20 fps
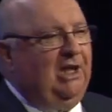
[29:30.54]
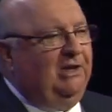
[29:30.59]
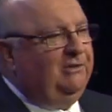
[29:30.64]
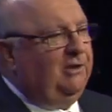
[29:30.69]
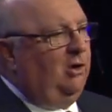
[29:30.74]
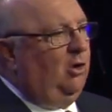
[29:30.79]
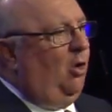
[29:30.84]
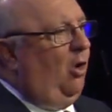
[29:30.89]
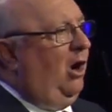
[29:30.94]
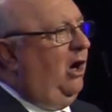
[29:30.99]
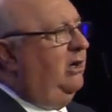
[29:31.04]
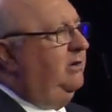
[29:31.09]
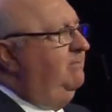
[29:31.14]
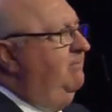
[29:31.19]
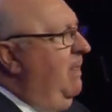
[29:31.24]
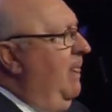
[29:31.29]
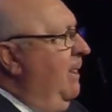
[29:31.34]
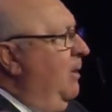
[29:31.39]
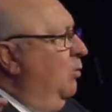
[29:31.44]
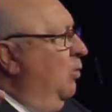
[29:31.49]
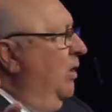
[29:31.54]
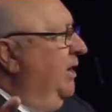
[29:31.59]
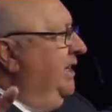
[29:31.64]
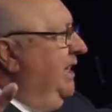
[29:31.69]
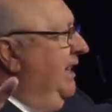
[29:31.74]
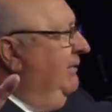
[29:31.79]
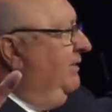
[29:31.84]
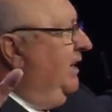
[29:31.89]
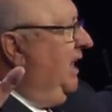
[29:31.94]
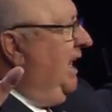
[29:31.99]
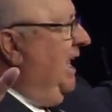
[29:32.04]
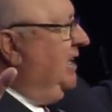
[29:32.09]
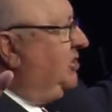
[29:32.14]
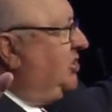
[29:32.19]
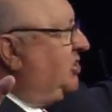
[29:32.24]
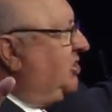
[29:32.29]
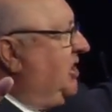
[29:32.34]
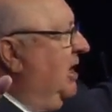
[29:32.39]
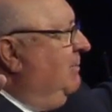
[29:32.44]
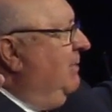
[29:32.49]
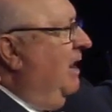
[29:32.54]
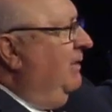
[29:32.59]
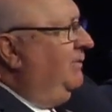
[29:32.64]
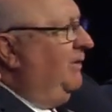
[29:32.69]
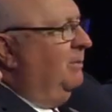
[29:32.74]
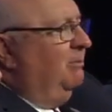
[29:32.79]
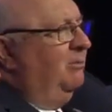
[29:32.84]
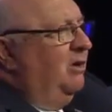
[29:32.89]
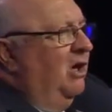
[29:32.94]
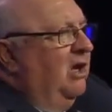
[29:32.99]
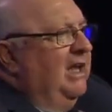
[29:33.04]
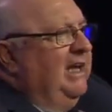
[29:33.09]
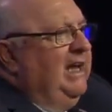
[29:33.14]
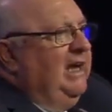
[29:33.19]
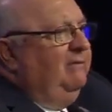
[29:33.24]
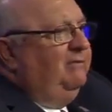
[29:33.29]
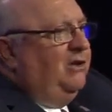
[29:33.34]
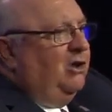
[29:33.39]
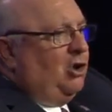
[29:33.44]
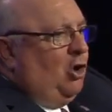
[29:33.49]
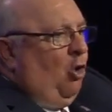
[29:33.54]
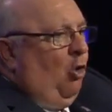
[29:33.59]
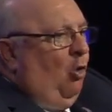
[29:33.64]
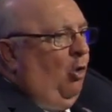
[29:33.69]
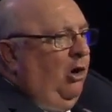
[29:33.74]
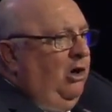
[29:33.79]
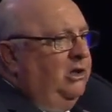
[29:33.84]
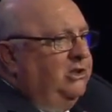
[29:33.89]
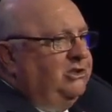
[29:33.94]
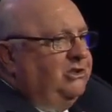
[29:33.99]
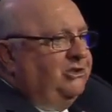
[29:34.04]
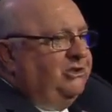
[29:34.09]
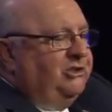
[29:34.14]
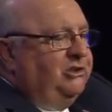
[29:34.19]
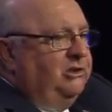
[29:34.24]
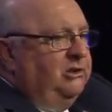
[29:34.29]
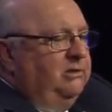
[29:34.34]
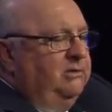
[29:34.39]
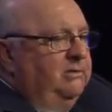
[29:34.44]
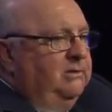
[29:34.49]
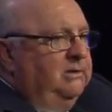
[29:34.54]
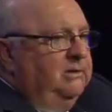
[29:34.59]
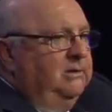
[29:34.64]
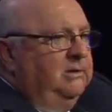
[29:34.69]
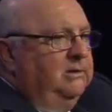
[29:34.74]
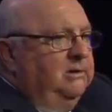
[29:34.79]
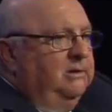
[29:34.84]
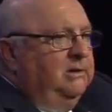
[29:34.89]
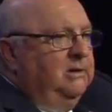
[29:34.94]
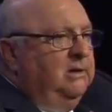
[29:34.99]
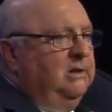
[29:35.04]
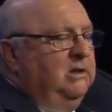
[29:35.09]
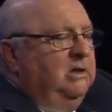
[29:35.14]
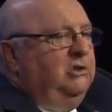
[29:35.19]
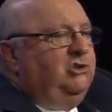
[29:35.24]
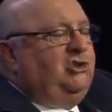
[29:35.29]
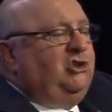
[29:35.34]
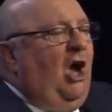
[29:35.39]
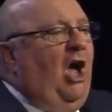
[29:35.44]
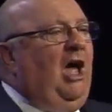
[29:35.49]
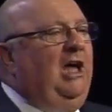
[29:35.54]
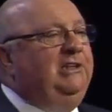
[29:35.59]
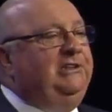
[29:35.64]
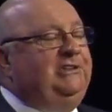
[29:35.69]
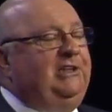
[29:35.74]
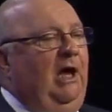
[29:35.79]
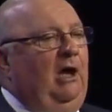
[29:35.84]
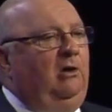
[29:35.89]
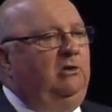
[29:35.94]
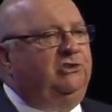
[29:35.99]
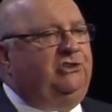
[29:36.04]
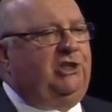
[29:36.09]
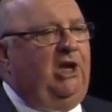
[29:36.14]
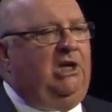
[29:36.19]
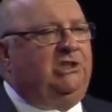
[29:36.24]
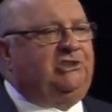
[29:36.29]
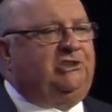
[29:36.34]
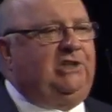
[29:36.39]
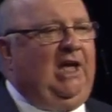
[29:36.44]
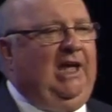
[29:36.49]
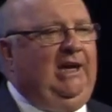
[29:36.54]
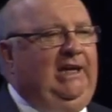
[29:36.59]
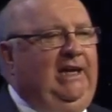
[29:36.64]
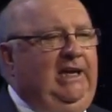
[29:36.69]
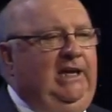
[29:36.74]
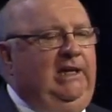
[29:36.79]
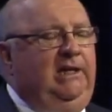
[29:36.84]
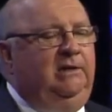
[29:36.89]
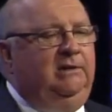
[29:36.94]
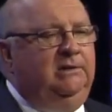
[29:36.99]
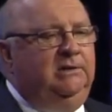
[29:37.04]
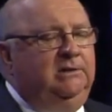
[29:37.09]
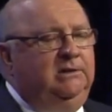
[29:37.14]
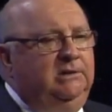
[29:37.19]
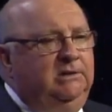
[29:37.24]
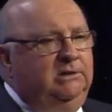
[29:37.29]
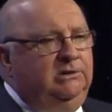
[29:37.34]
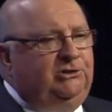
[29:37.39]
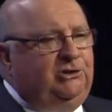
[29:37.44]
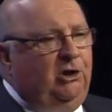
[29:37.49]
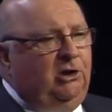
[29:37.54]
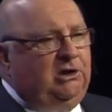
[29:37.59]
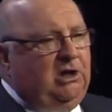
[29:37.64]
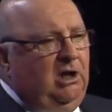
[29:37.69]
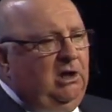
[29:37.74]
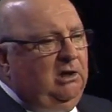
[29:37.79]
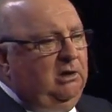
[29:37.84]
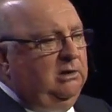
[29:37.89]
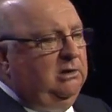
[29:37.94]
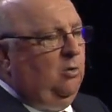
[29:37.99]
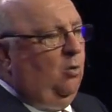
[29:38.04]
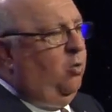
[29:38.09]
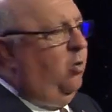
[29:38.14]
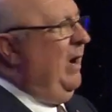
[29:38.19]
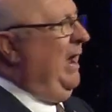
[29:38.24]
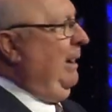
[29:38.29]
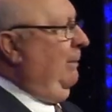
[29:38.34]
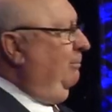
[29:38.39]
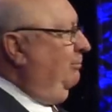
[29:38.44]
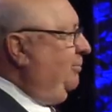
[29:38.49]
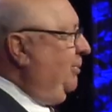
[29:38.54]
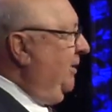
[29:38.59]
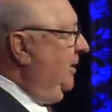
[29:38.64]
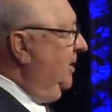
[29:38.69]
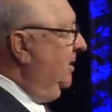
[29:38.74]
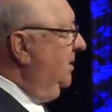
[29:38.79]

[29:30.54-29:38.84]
that the Lord wouldn't even let some of them leave the court John tells us that he took a whip